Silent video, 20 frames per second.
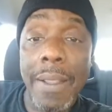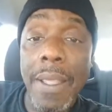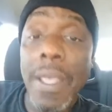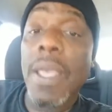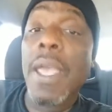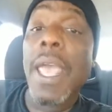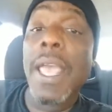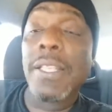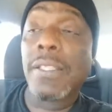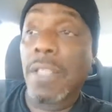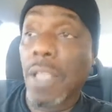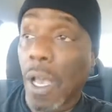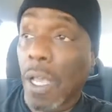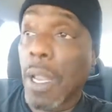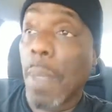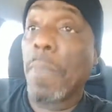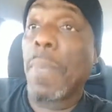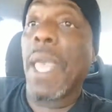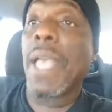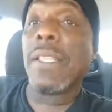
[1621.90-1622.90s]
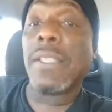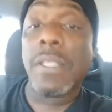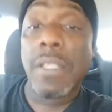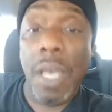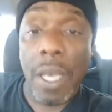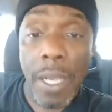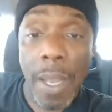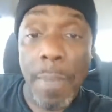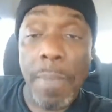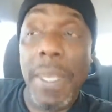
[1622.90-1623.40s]
It's
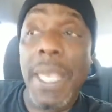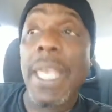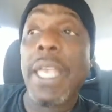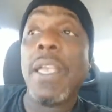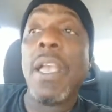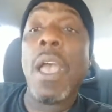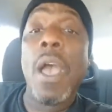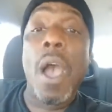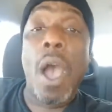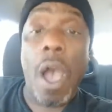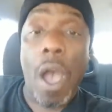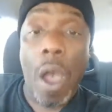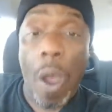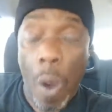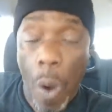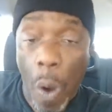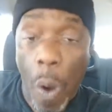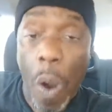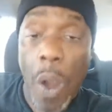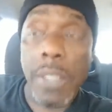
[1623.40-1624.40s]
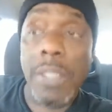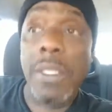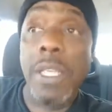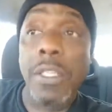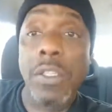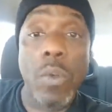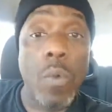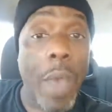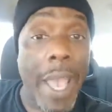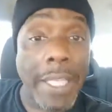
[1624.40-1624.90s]
gonna be a hard
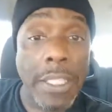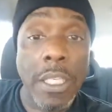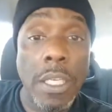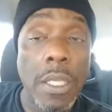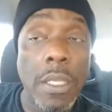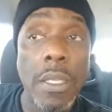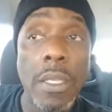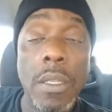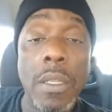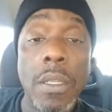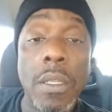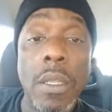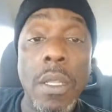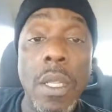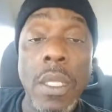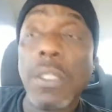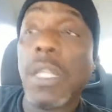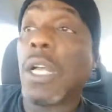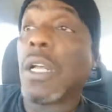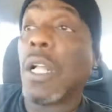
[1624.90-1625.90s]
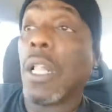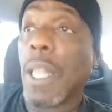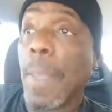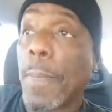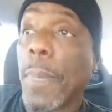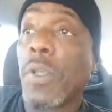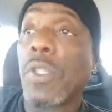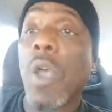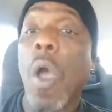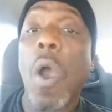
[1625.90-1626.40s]
situation. The
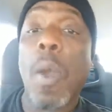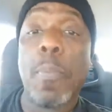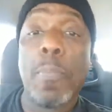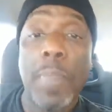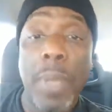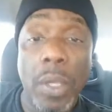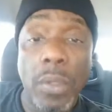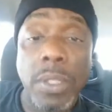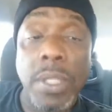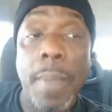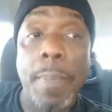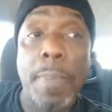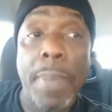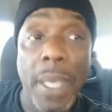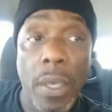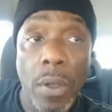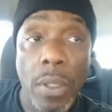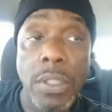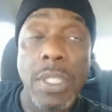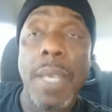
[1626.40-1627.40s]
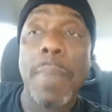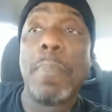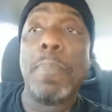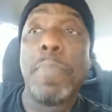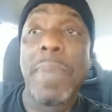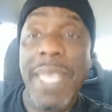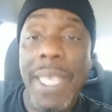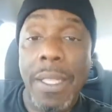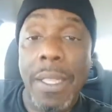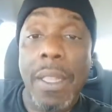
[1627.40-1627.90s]
Clippers are built to
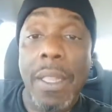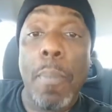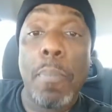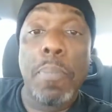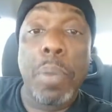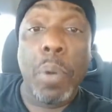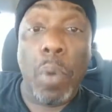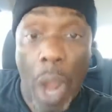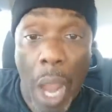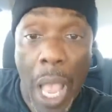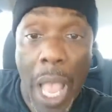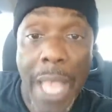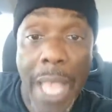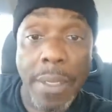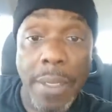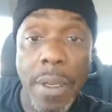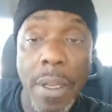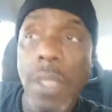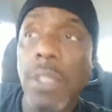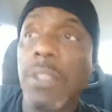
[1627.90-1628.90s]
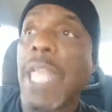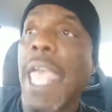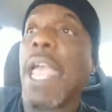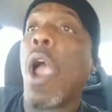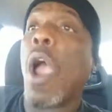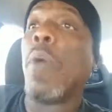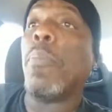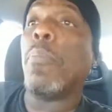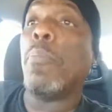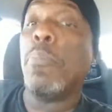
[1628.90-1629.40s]
beat LeBron. They
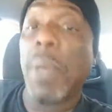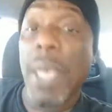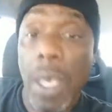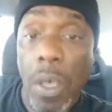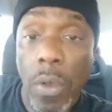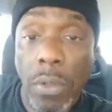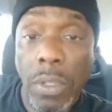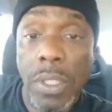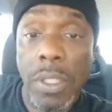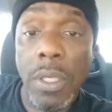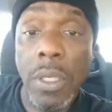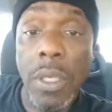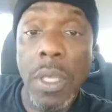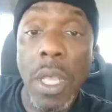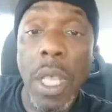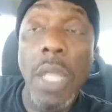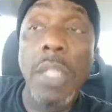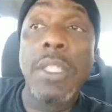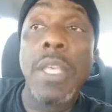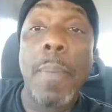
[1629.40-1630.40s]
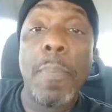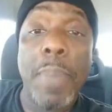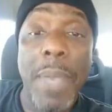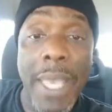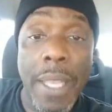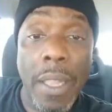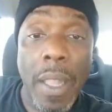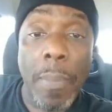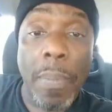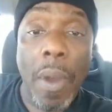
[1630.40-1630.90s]
are built to
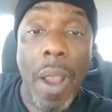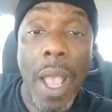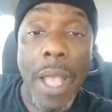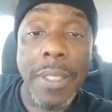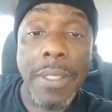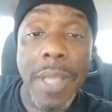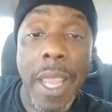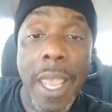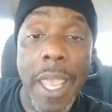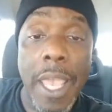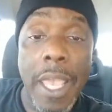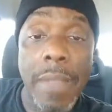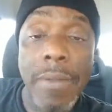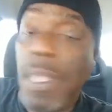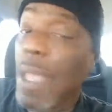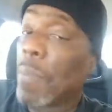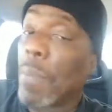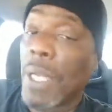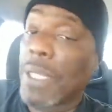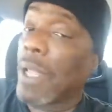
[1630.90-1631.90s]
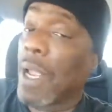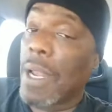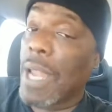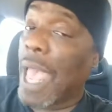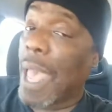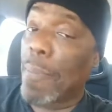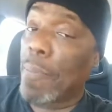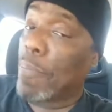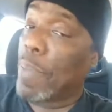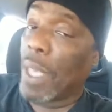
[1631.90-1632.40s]
beat LeBron James, but they're
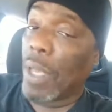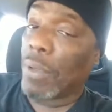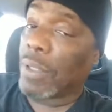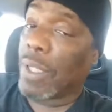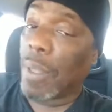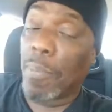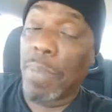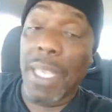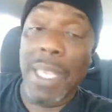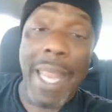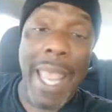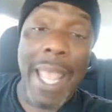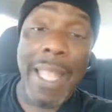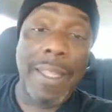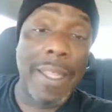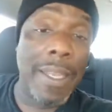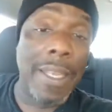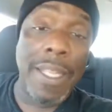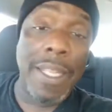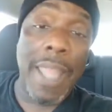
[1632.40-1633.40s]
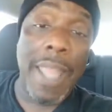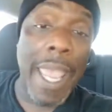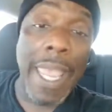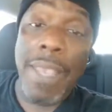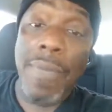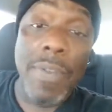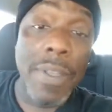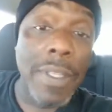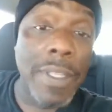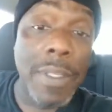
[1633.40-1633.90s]
not built to beat Anthony
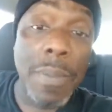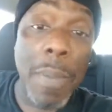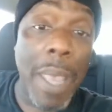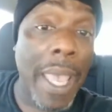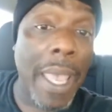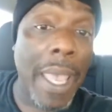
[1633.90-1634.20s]
Davis, man.